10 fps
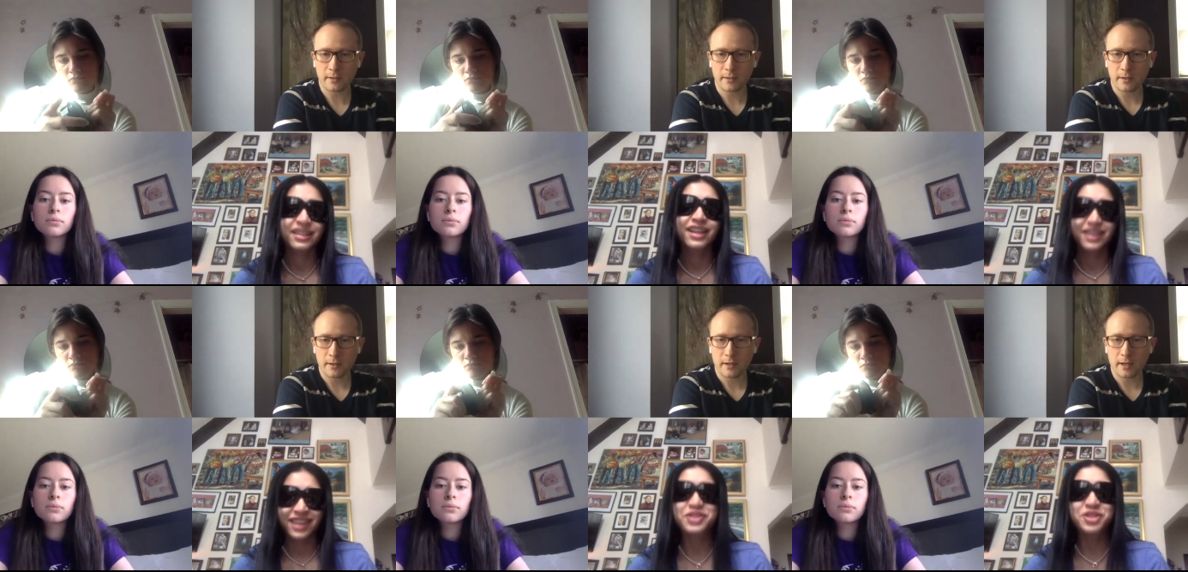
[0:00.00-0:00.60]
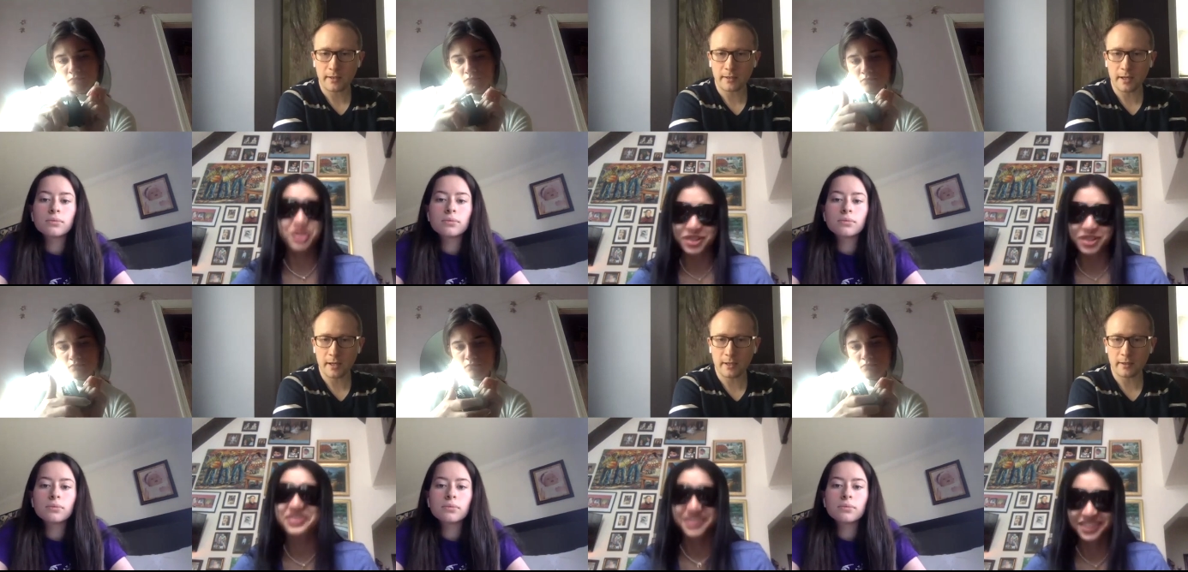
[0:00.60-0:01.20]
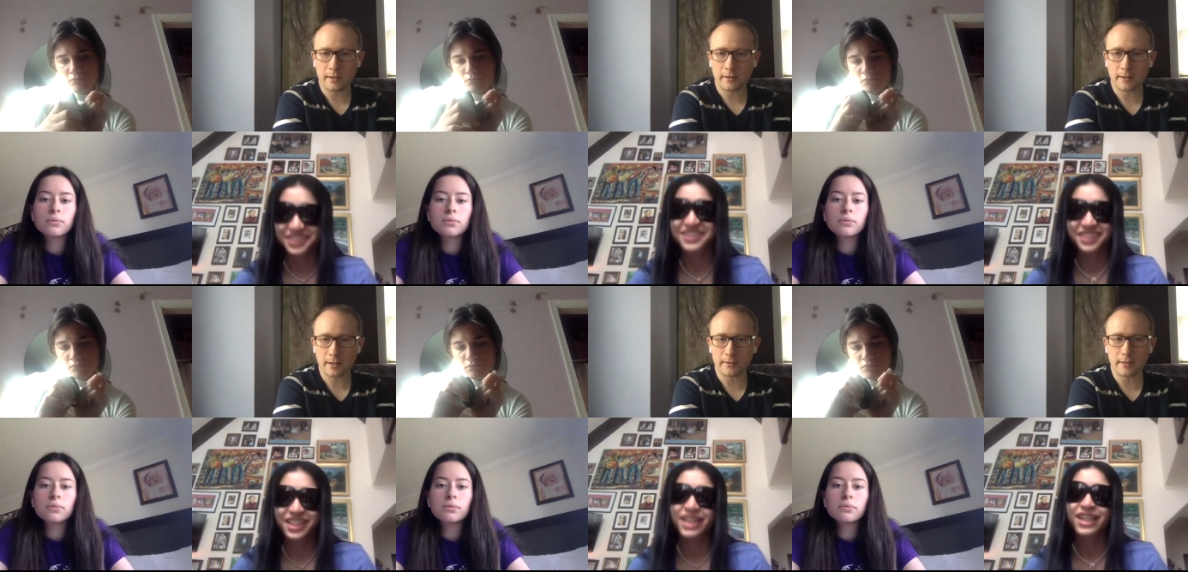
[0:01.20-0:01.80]
Speaker 1: That's... And then
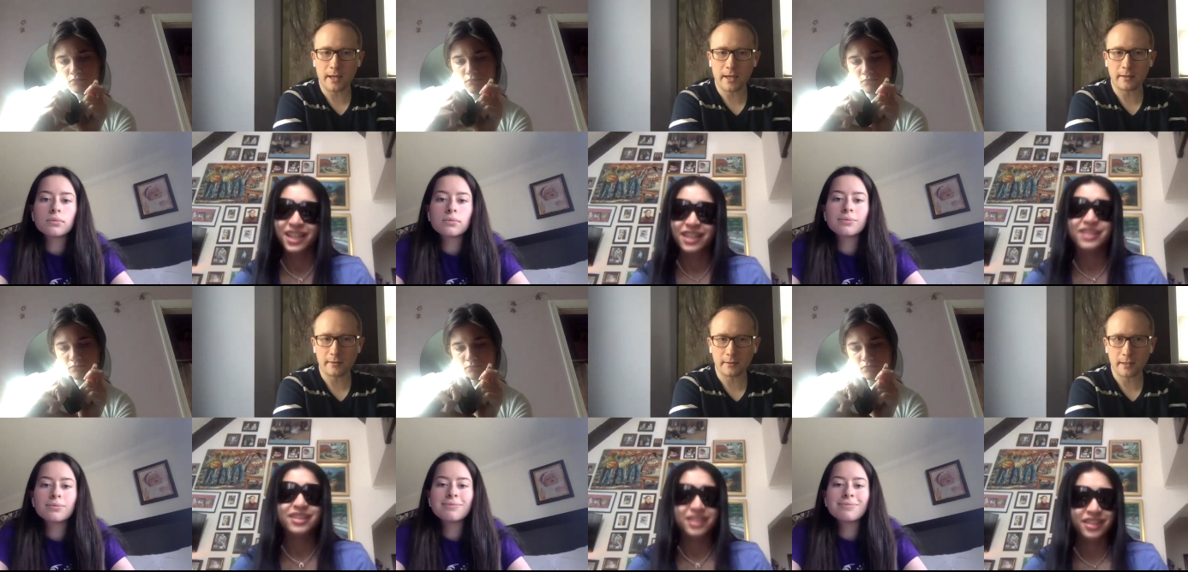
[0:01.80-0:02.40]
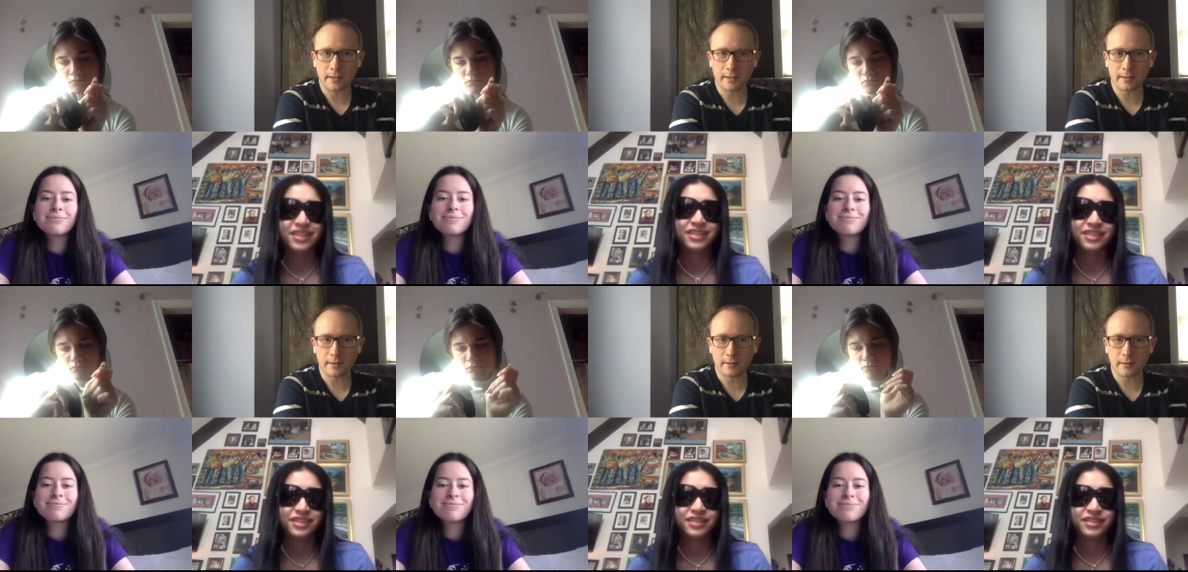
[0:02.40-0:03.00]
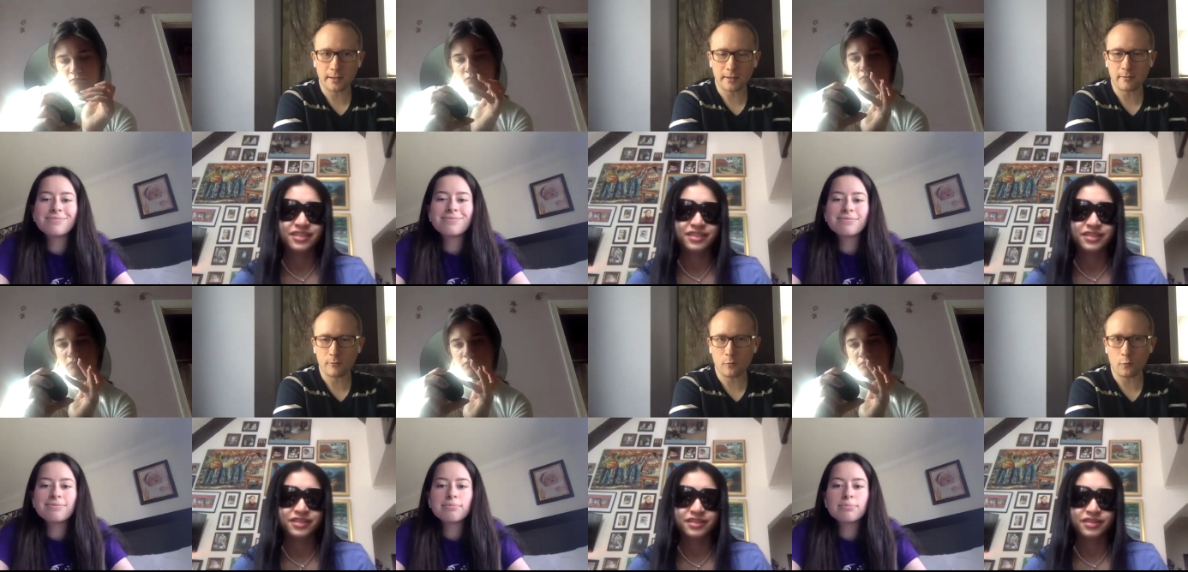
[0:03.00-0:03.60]
they land like like
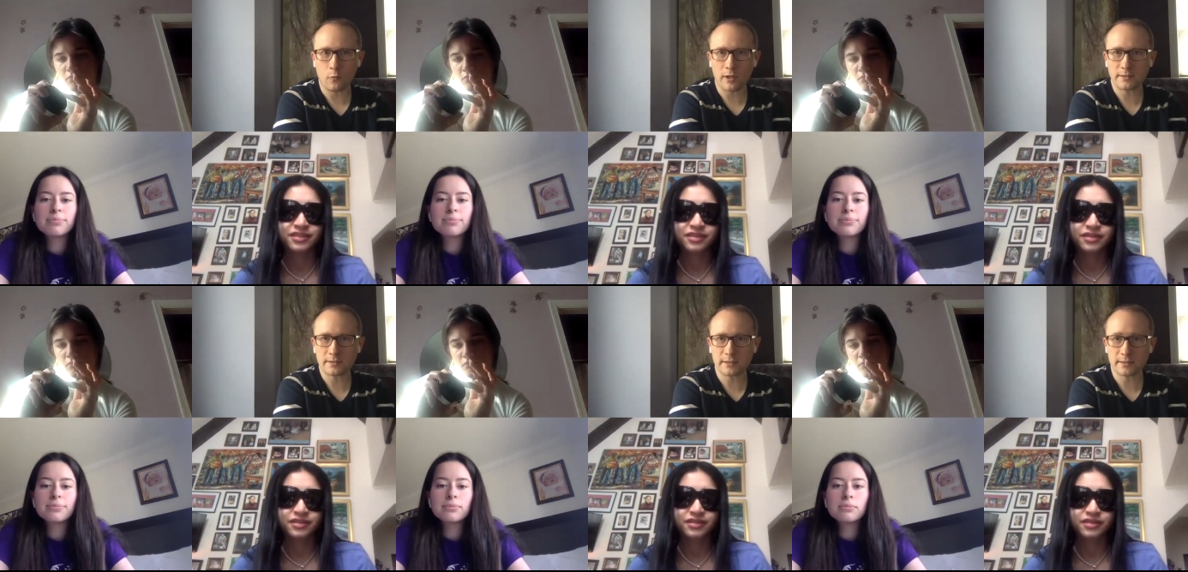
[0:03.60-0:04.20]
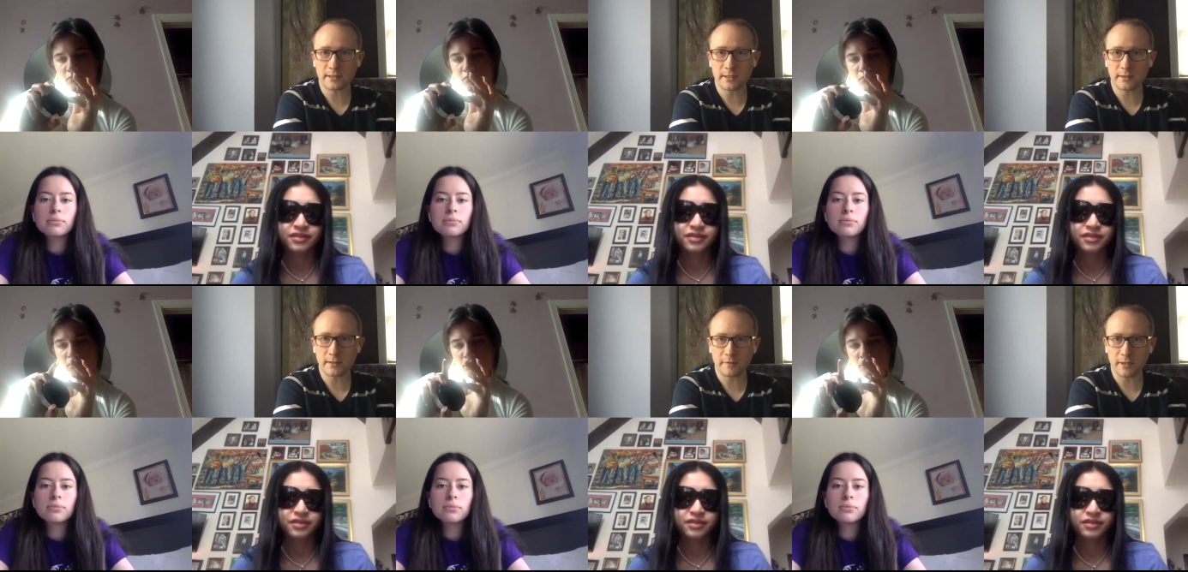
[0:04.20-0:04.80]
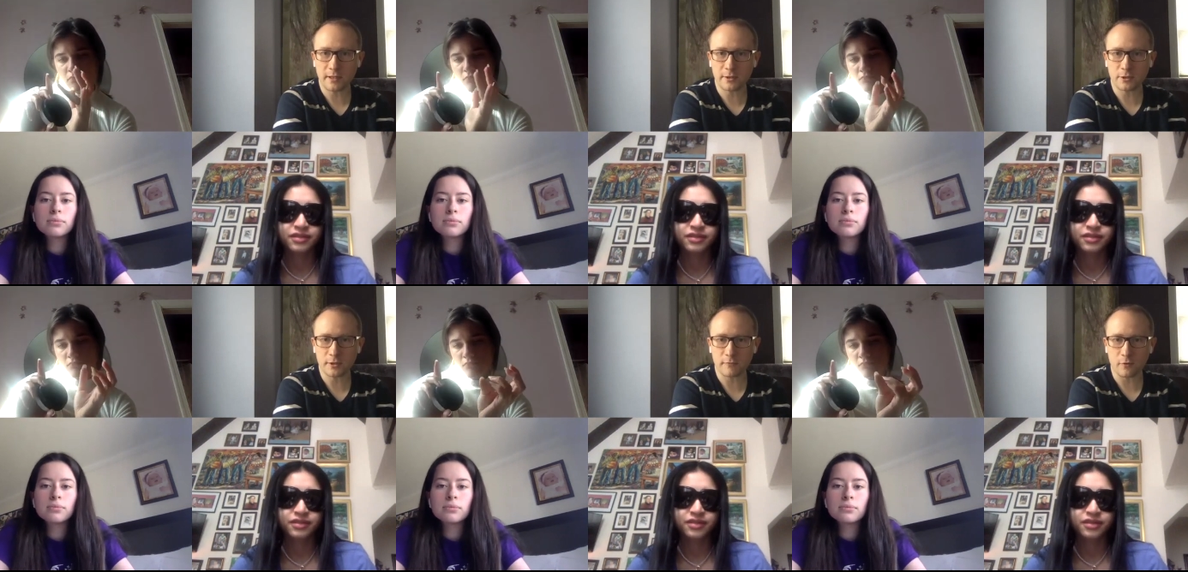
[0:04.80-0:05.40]
one sixteenth of an inch
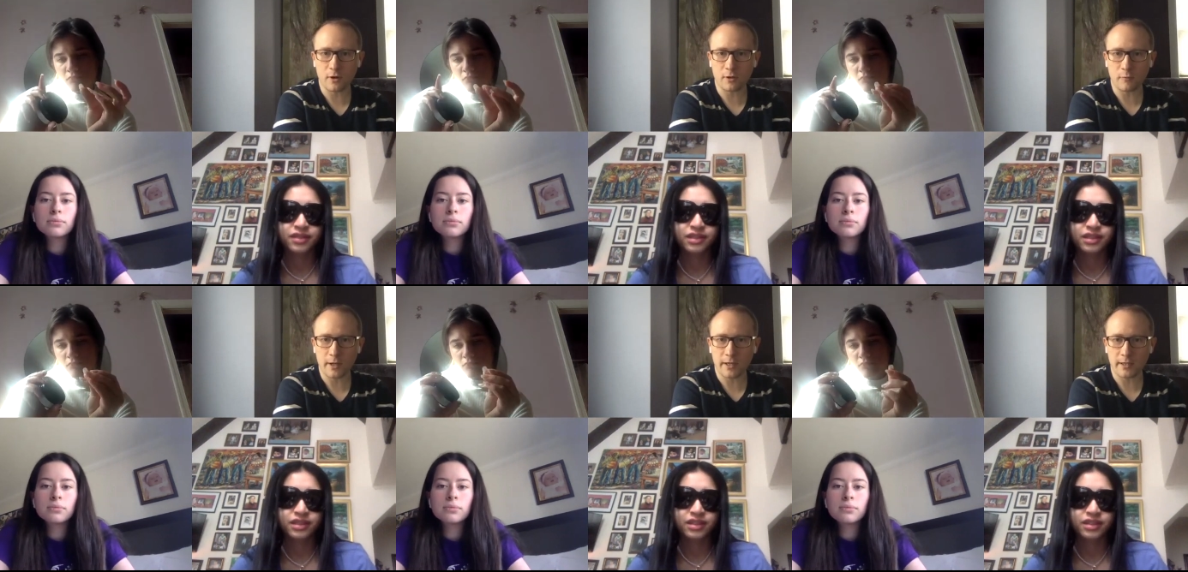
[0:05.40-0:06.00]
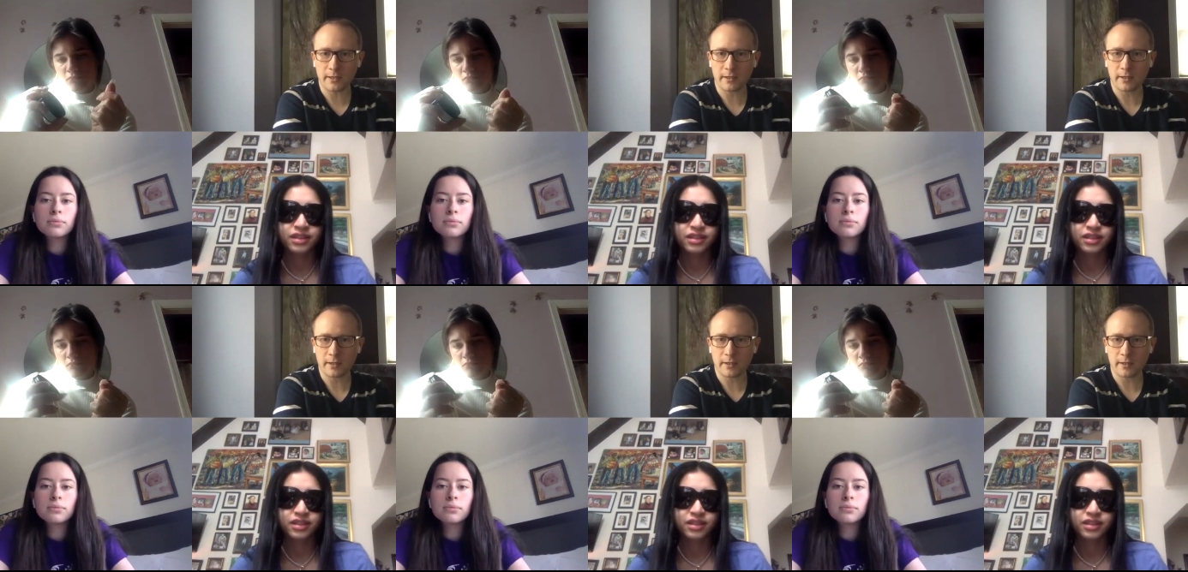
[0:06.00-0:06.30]
in the wrong way,